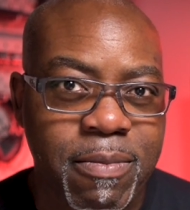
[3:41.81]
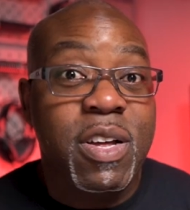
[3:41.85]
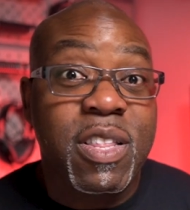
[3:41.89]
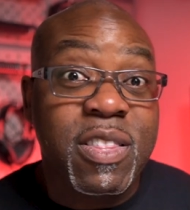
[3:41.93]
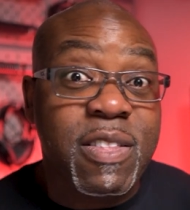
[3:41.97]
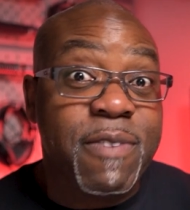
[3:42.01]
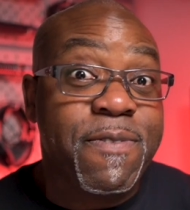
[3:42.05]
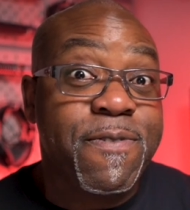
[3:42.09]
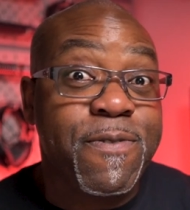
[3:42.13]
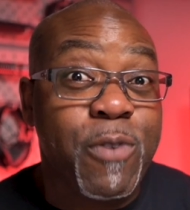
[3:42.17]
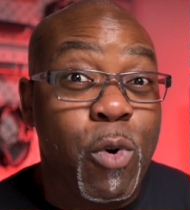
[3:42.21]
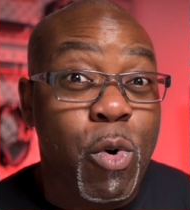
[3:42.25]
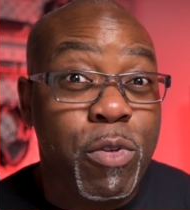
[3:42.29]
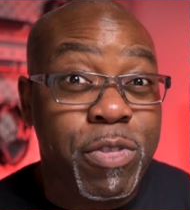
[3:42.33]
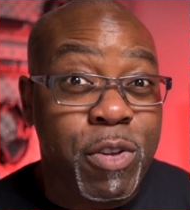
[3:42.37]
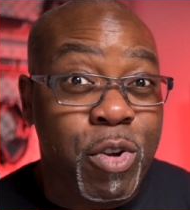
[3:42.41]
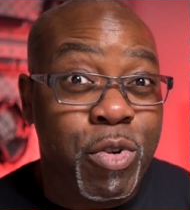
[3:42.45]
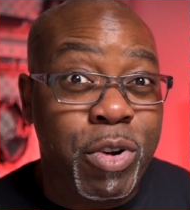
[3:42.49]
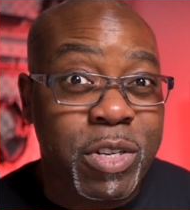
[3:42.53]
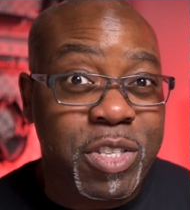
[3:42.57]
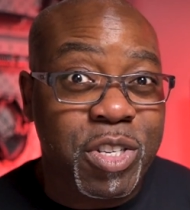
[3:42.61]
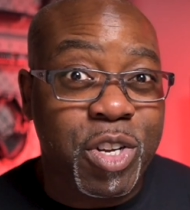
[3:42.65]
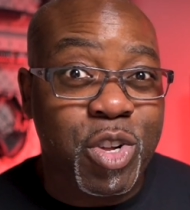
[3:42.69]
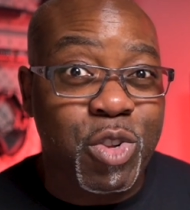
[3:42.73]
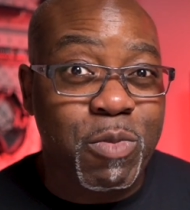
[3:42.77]
The fourth
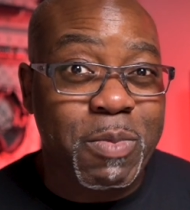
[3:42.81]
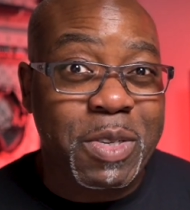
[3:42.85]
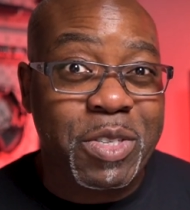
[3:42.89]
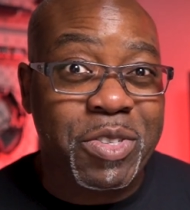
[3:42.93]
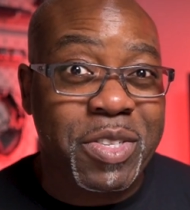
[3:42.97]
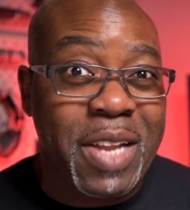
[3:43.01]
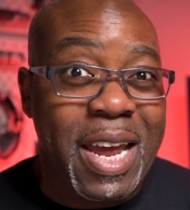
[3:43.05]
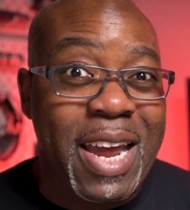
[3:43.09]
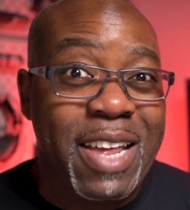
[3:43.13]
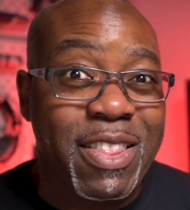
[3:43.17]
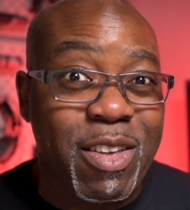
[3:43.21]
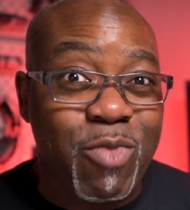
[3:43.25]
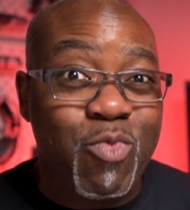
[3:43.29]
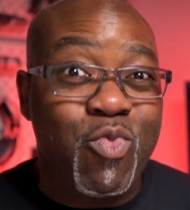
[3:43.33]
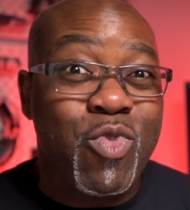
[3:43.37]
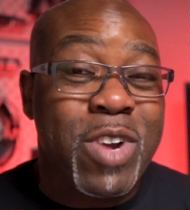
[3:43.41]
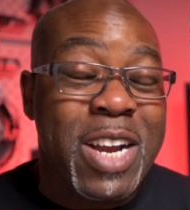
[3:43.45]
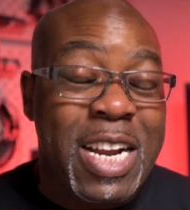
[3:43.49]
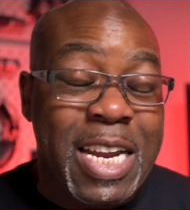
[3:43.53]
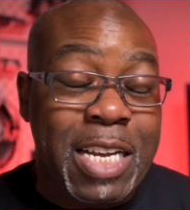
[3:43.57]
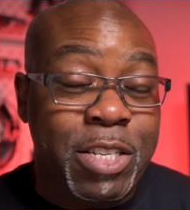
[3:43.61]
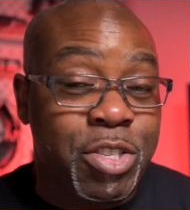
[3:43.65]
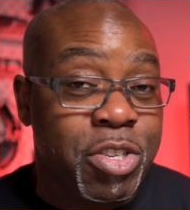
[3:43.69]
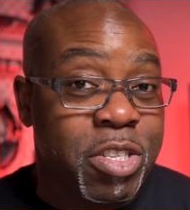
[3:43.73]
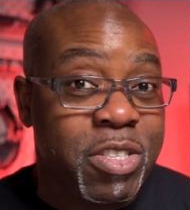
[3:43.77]
critical mistake that
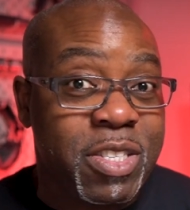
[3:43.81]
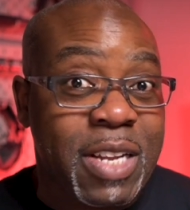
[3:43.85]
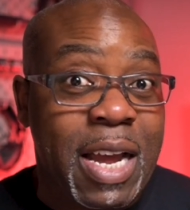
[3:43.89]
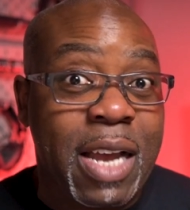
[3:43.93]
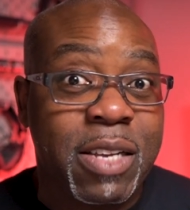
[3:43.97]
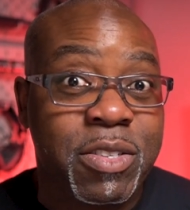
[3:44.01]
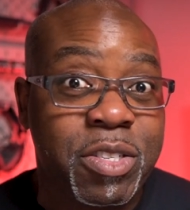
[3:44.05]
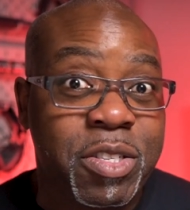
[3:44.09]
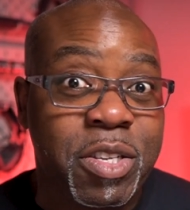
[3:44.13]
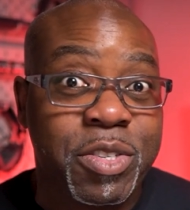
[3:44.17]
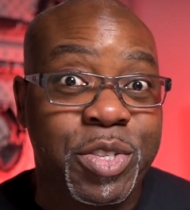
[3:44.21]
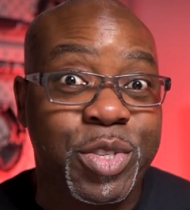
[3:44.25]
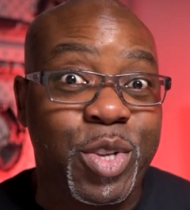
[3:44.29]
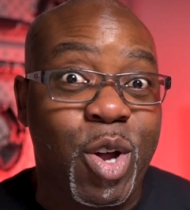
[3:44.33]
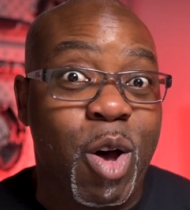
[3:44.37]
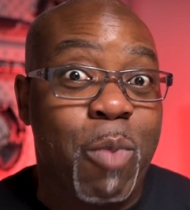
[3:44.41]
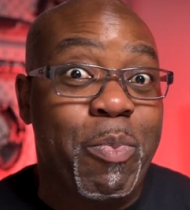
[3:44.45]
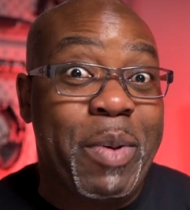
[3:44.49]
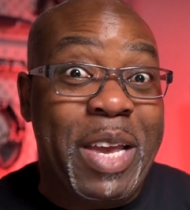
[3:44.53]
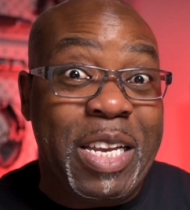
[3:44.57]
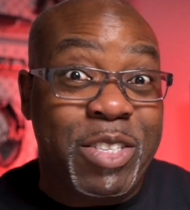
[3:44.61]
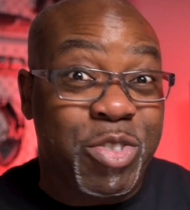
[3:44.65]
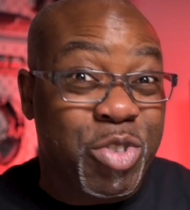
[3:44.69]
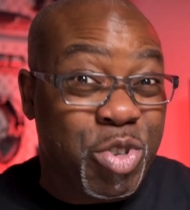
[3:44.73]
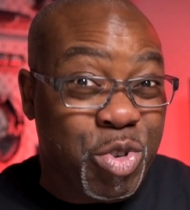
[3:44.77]
really just has to stop
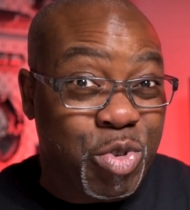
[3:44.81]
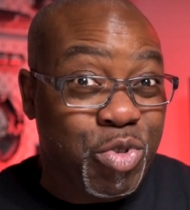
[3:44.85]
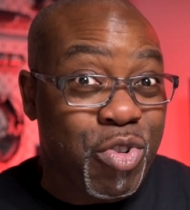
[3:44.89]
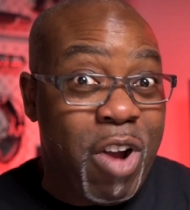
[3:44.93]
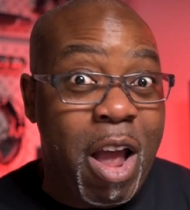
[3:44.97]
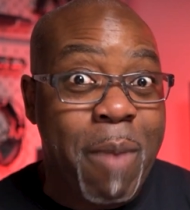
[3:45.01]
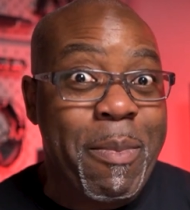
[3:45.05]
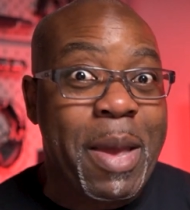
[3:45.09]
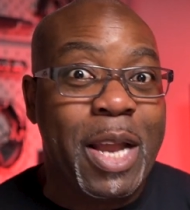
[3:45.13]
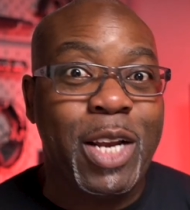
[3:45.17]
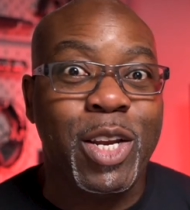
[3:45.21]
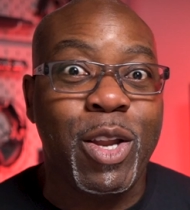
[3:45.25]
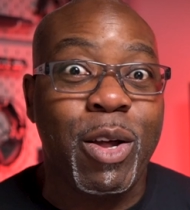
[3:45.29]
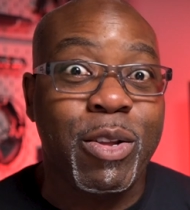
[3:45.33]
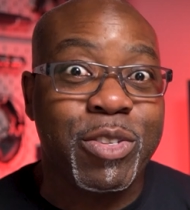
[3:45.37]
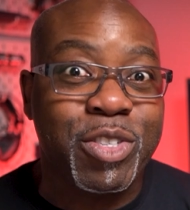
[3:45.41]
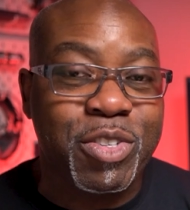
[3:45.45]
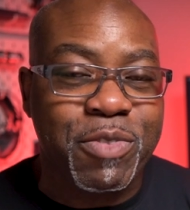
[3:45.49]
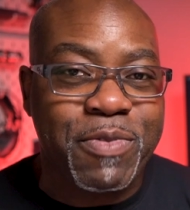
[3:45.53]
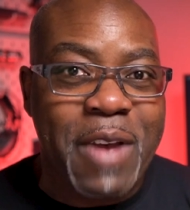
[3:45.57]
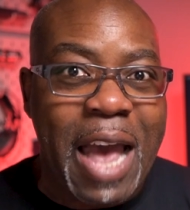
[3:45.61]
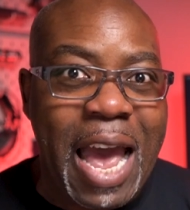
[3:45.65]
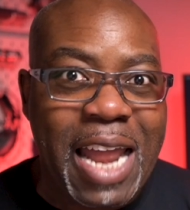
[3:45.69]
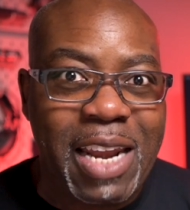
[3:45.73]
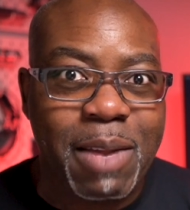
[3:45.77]
is cramming lots
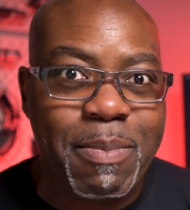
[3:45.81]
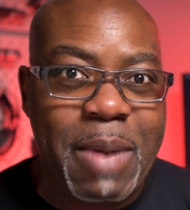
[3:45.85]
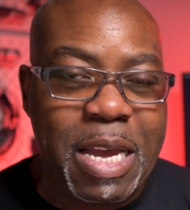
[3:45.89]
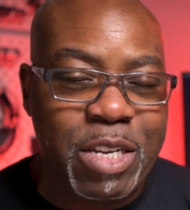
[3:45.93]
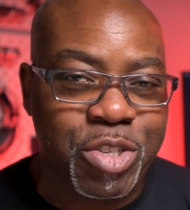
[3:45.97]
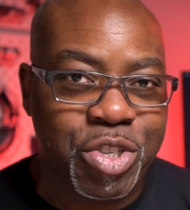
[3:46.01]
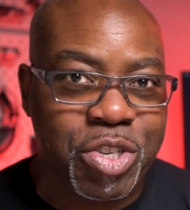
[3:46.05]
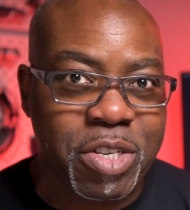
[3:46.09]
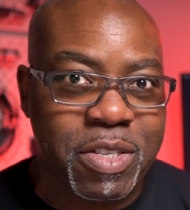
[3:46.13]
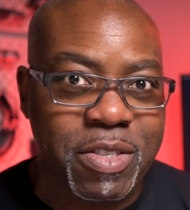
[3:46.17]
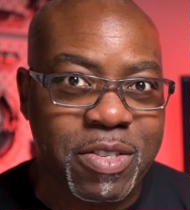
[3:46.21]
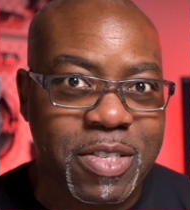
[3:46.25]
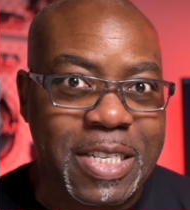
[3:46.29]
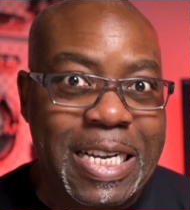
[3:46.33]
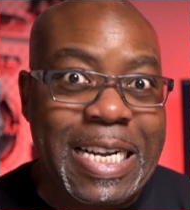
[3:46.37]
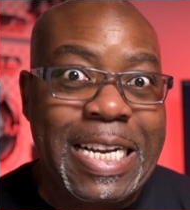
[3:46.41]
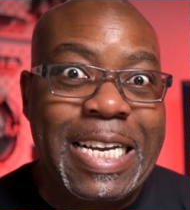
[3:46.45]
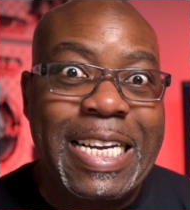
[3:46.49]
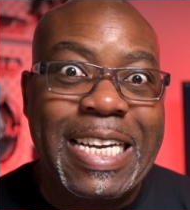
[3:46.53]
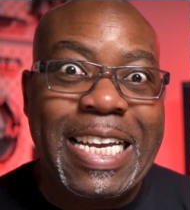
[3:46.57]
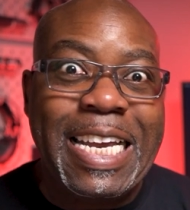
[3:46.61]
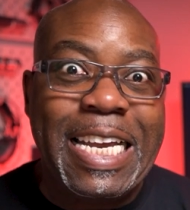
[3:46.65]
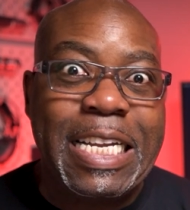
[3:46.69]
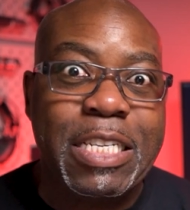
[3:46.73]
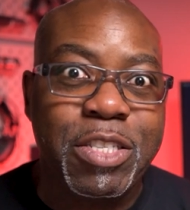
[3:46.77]
of animations
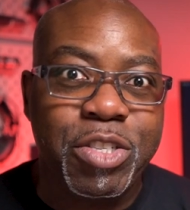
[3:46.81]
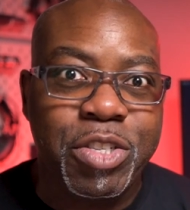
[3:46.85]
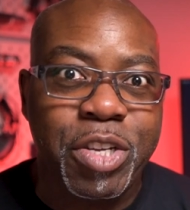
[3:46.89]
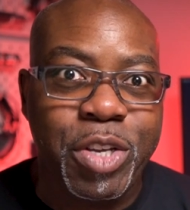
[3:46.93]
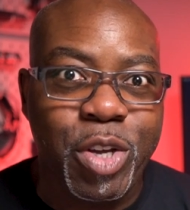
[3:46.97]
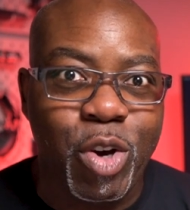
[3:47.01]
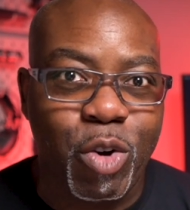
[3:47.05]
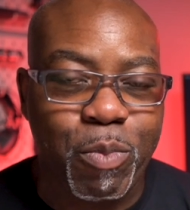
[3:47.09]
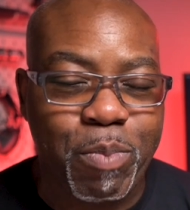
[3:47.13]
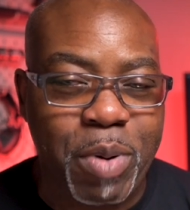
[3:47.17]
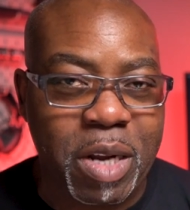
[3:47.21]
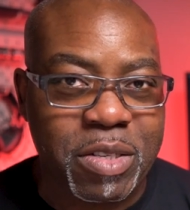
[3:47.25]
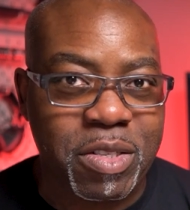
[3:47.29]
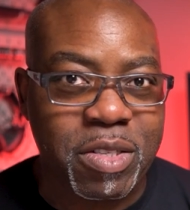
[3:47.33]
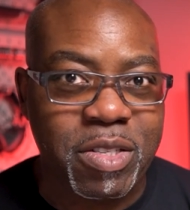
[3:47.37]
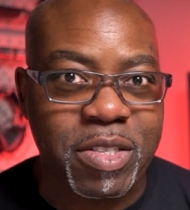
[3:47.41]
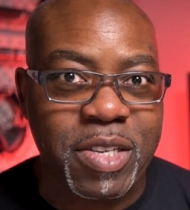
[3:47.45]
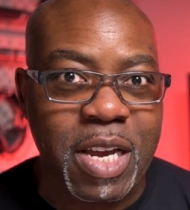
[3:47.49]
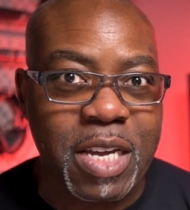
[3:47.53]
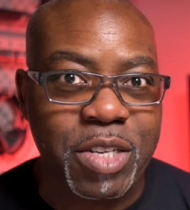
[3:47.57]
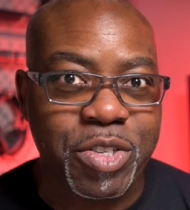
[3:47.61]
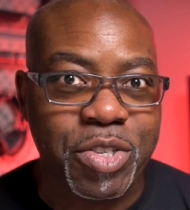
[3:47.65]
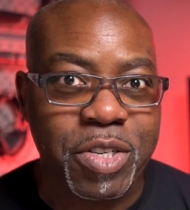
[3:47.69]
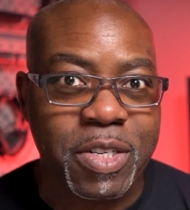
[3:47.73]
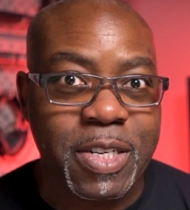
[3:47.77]
into your
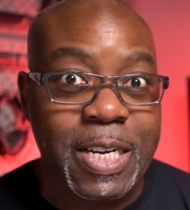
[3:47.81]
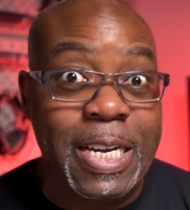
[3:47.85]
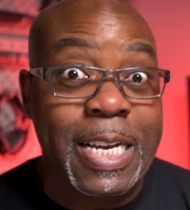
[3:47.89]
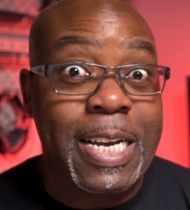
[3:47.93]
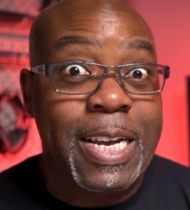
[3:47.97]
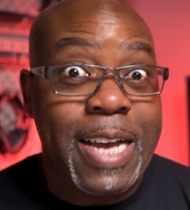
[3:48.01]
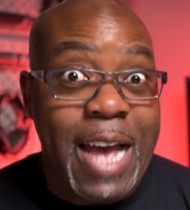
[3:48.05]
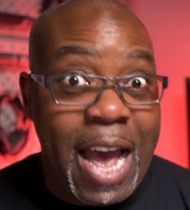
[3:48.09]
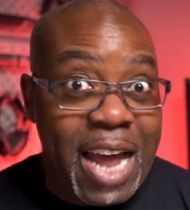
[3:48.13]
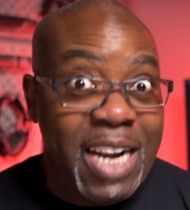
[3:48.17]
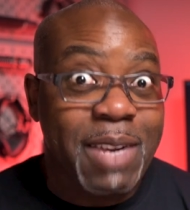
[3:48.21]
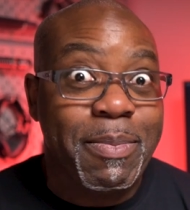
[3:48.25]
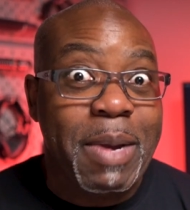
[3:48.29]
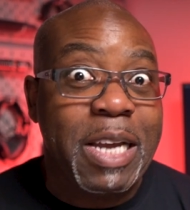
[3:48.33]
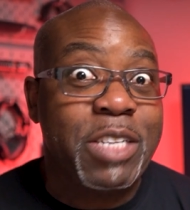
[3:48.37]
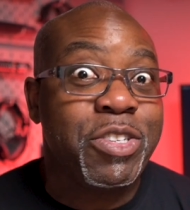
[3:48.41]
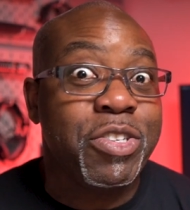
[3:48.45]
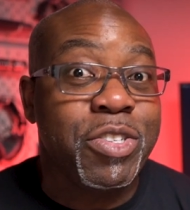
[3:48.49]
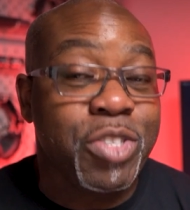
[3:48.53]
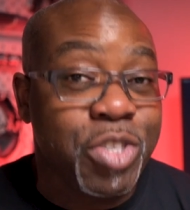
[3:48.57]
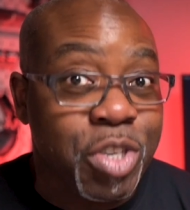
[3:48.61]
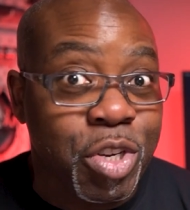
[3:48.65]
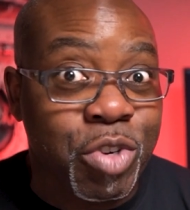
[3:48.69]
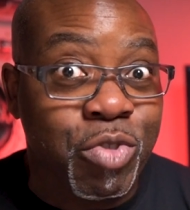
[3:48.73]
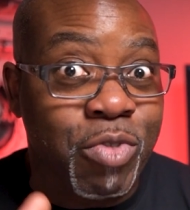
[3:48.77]
presentation.
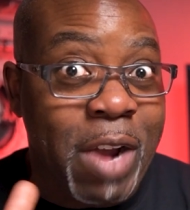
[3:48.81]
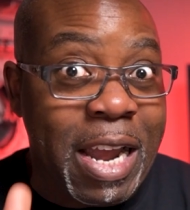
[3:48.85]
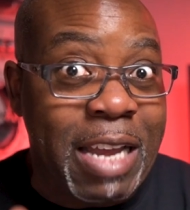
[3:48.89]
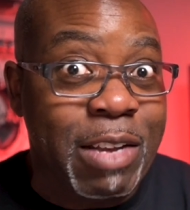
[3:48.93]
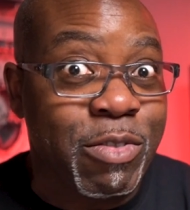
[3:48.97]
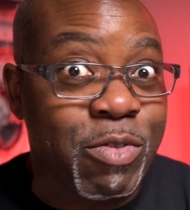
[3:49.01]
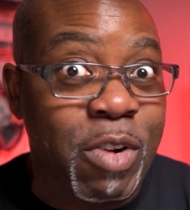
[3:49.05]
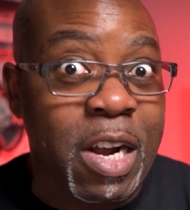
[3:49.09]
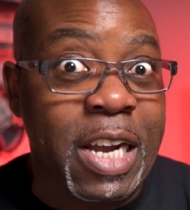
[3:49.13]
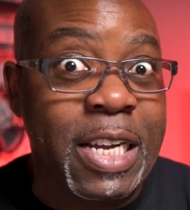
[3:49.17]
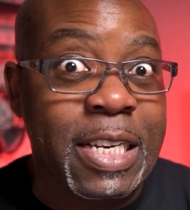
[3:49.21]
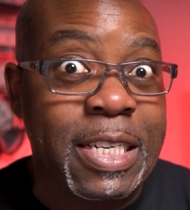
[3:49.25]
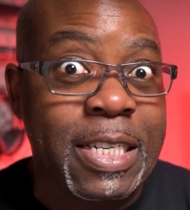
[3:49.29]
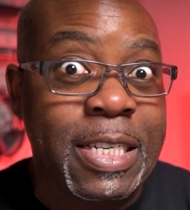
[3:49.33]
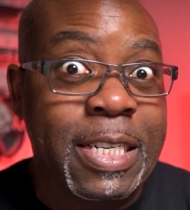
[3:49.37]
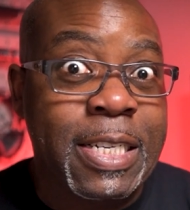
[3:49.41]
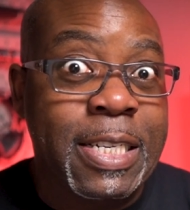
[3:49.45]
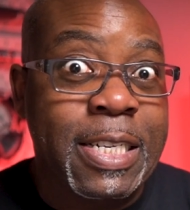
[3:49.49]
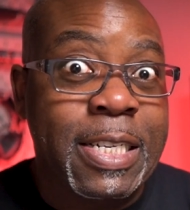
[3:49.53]
Animations are great, right?